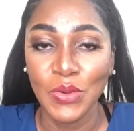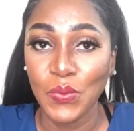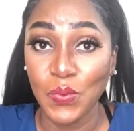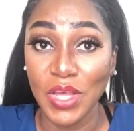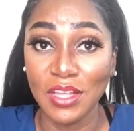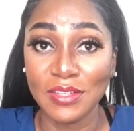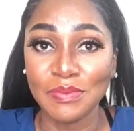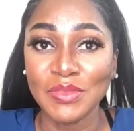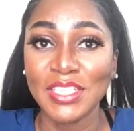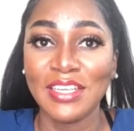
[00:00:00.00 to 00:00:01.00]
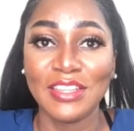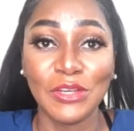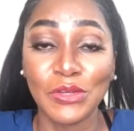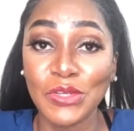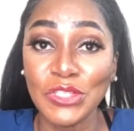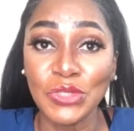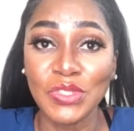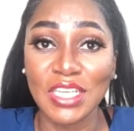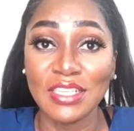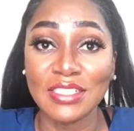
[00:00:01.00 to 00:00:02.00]
Well, the good news
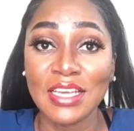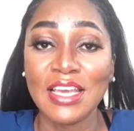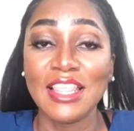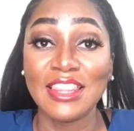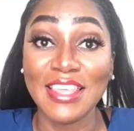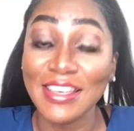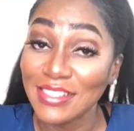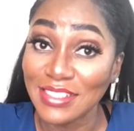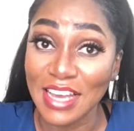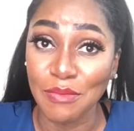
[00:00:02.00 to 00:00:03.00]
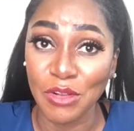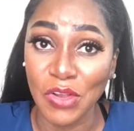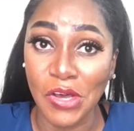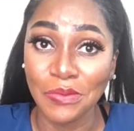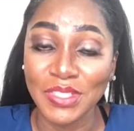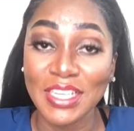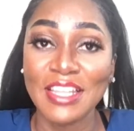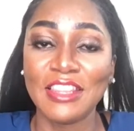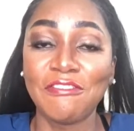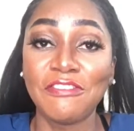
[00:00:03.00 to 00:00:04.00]
is this time around,
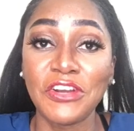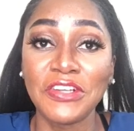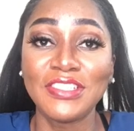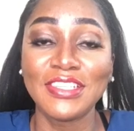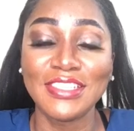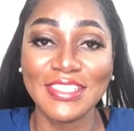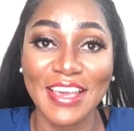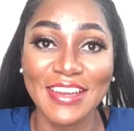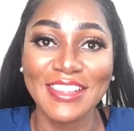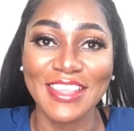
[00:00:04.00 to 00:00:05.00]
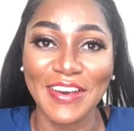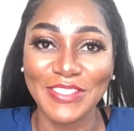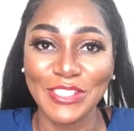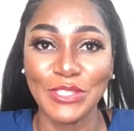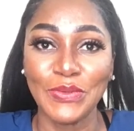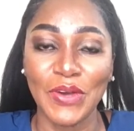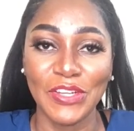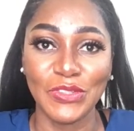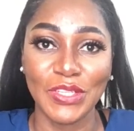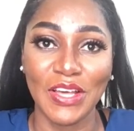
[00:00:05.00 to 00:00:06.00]
the first
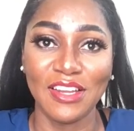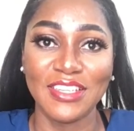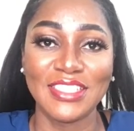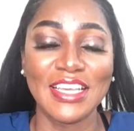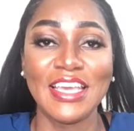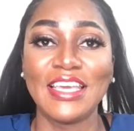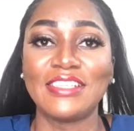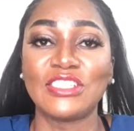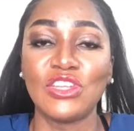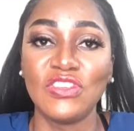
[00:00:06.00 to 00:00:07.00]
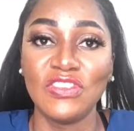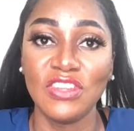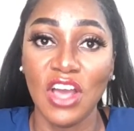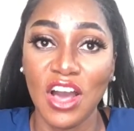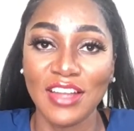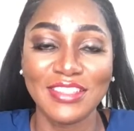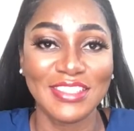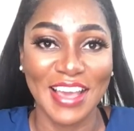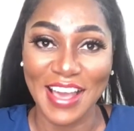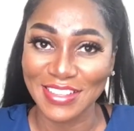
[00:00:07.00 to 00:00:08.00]
$10,200 is not
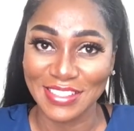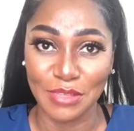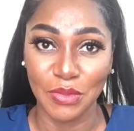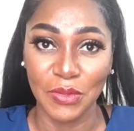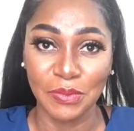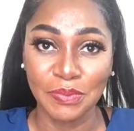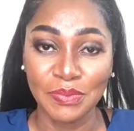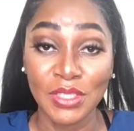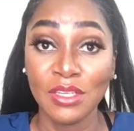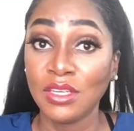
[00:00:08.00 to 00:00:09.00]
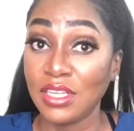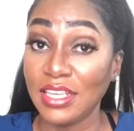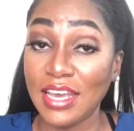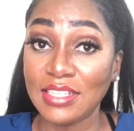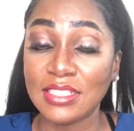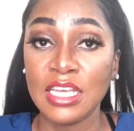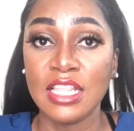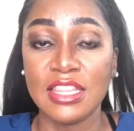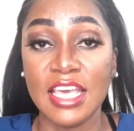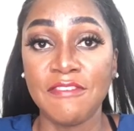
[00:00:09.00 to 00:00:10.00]
taxable. Yes,
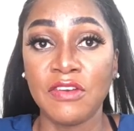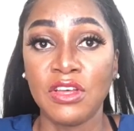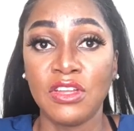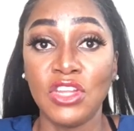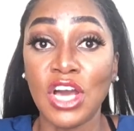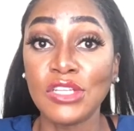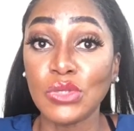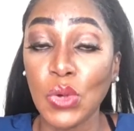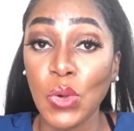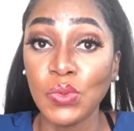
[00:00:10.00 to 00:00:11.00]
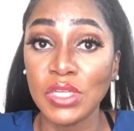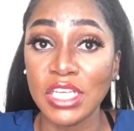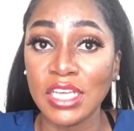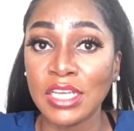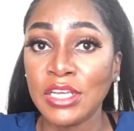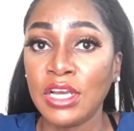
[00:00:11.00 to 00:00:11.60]
they've not only